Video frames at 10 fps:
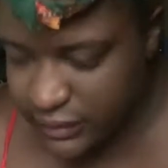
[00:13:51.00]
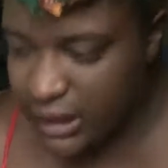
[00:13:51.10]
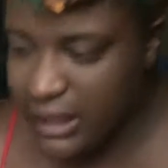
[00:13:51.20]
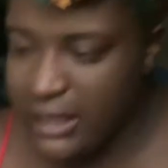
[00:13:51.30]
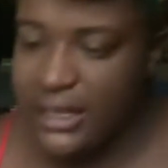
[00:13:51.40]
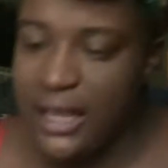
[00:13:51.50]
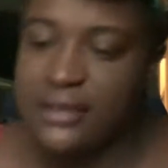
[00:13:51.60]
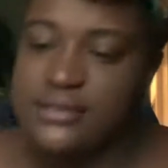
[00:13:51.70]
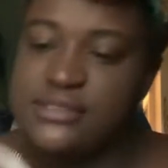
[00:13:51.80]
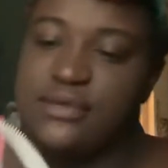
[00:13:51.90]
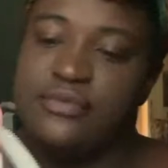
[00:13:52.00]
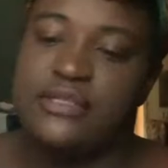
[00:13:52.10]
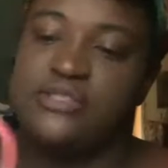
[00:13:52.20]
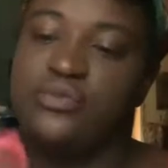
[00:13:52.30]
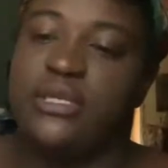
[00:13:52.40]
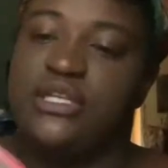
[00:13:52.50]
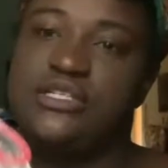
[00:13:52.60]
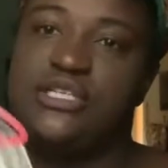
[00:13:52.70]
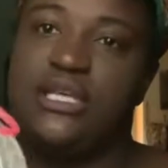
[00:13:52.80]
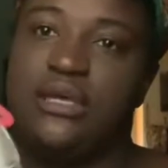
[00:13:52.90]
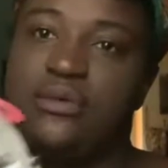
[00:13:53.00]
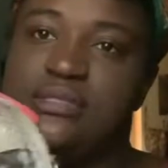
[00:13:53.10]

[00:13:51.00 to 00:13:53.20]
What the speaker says: And yeah, so it's really just cute,